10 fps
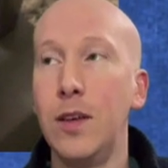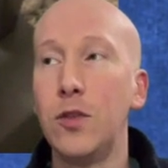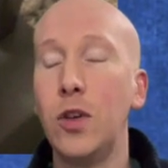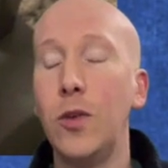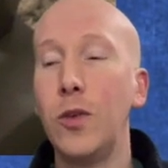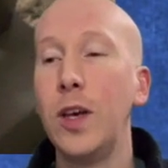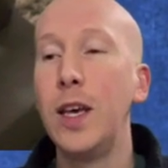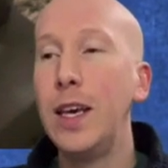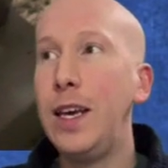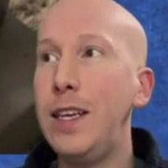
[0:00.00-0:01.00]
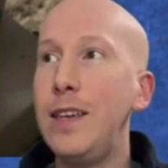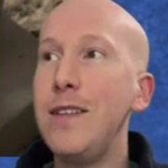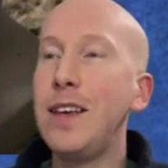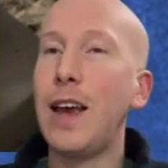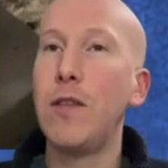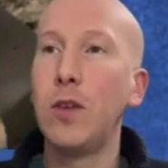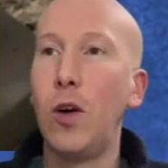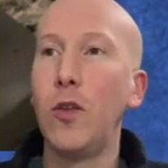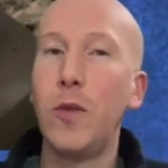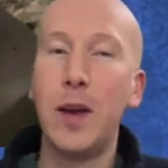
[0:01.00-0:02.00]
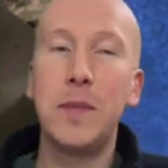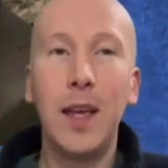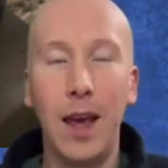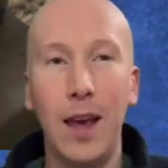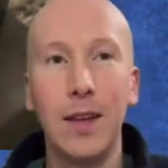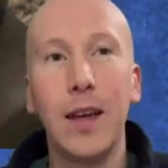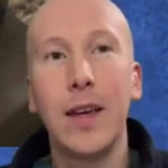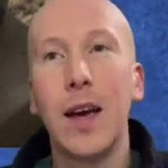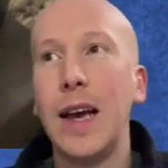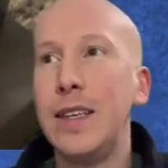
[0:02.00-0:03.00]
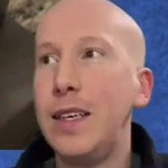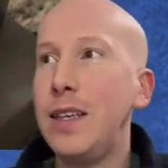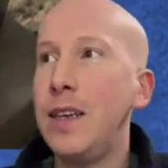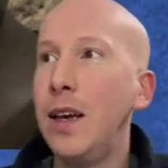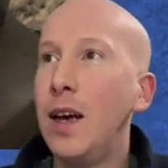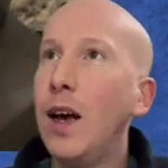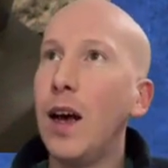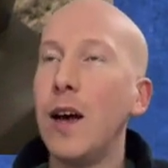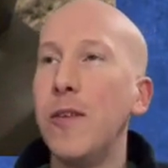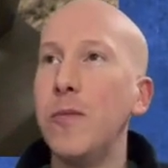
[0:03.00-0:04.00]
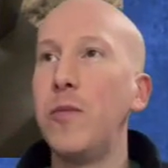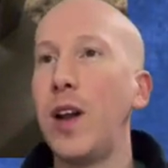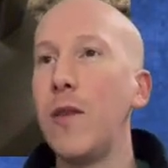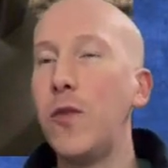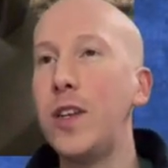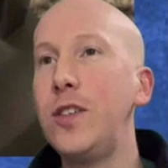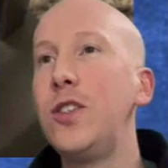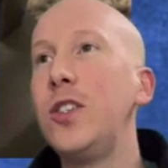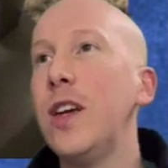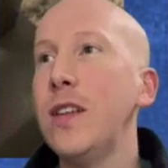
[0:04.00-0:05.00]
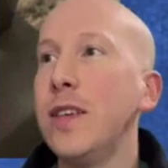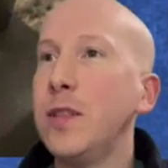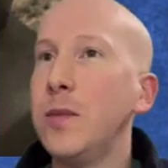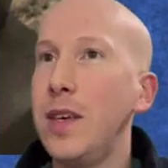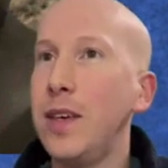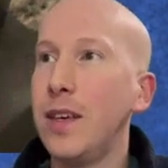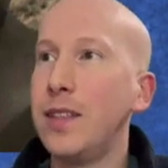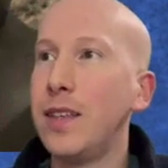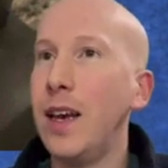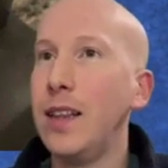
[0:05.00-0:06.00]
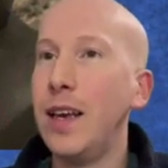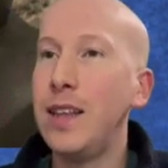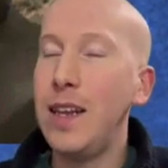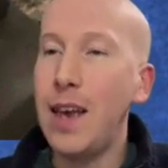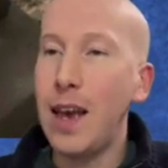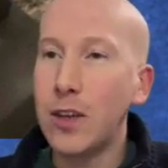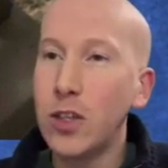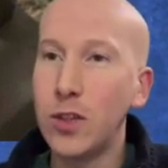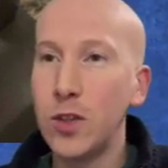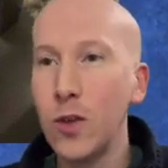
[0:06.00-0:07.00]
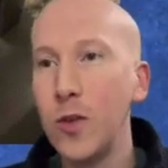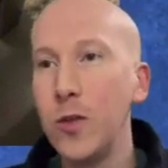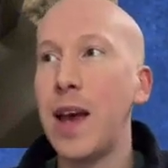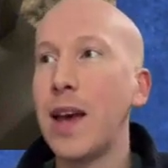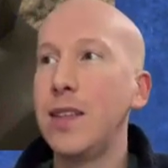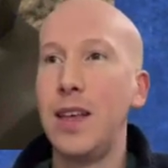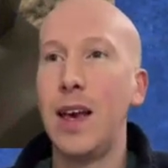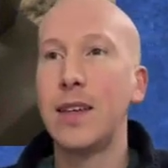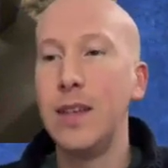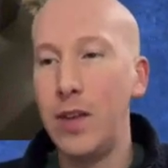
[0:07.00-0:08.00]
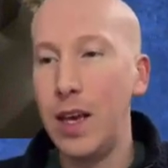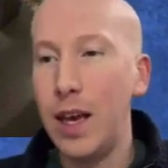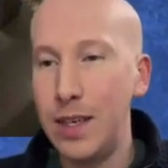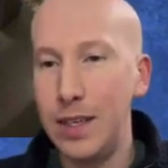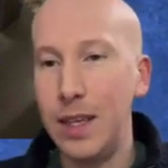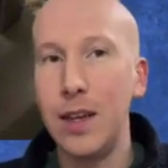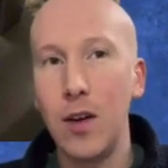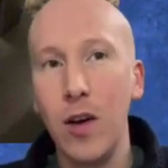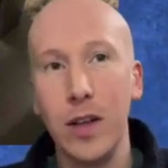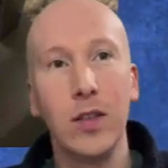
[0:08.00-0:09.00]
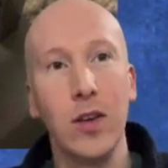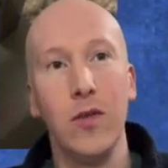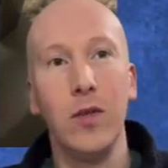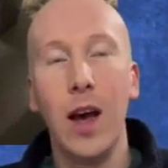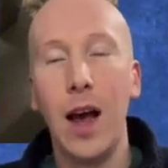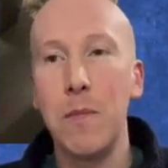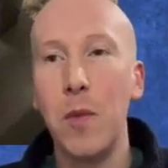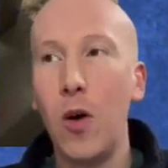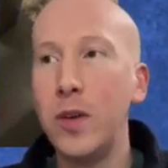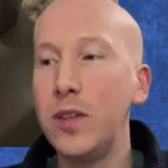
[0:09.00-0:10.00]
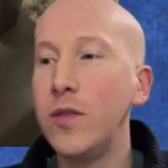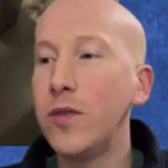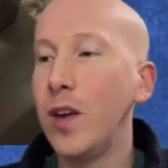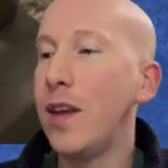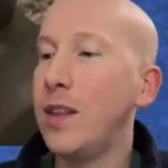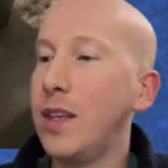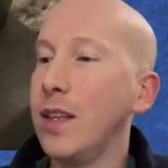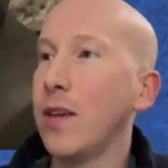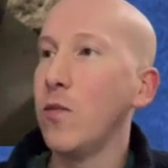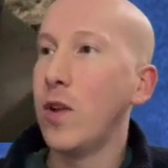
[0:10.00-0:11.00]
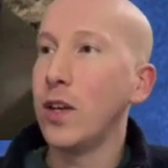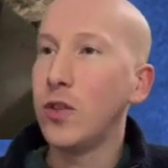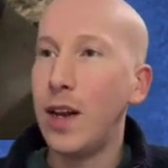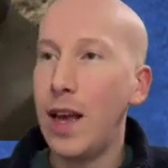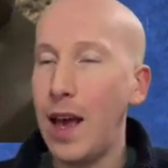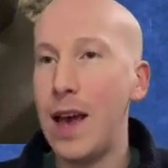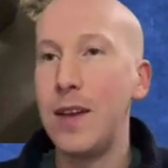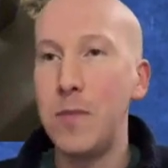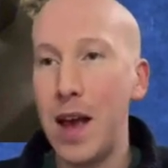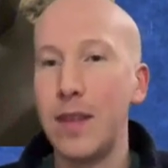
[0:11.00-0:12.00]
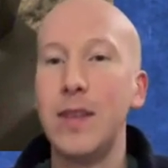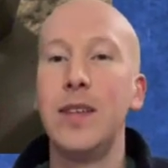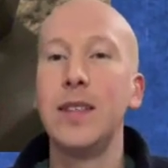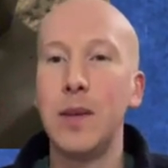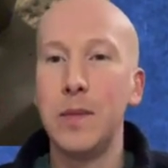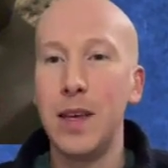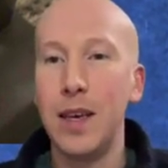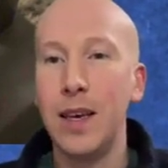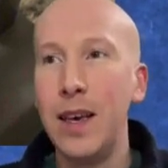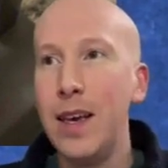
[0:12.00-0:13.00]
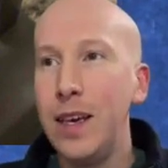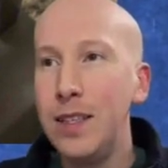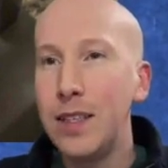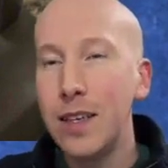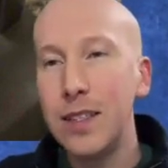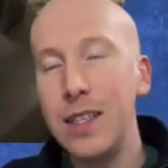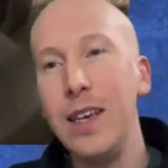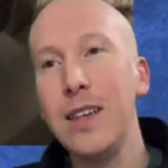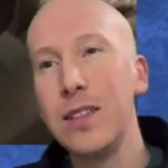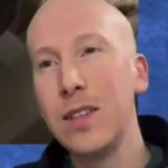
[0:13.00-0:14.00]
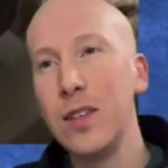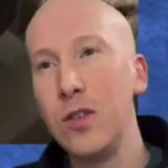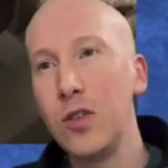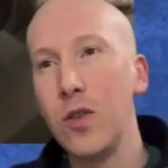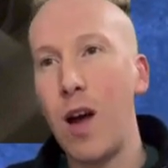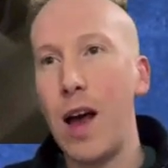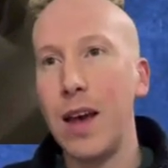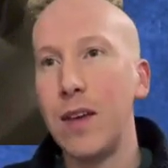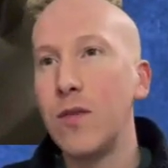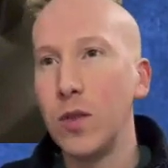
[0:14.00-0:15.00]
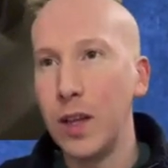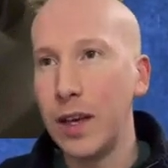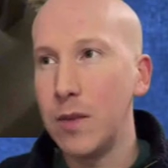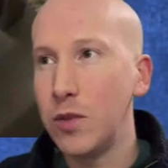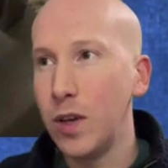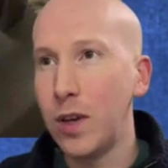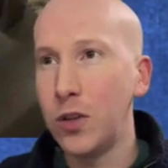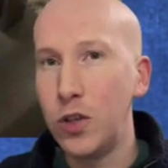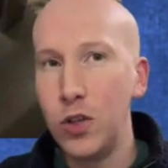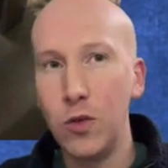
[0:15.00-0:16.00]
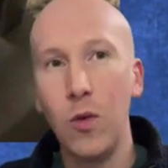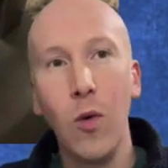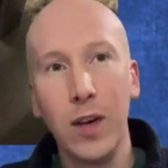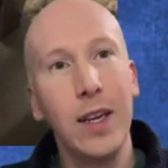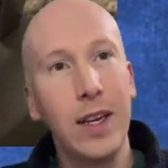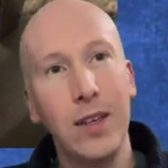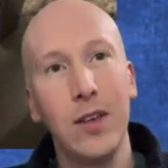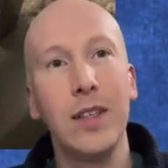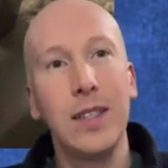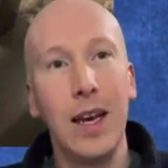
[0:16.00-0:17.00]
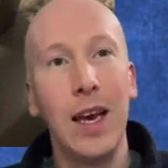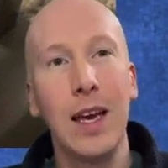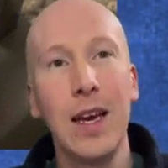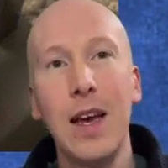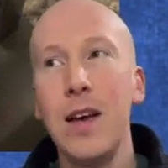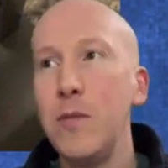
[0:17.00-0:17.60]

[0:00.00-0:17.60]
So he didn't count all the way up to 8 like I did, but I wanted to share this because I like that he actually circled back to the activity and did it on his own. I'm always afraid that like when I try to add math into something, he's going to see it as contrived or like I'm trying to shoehorn it into his day.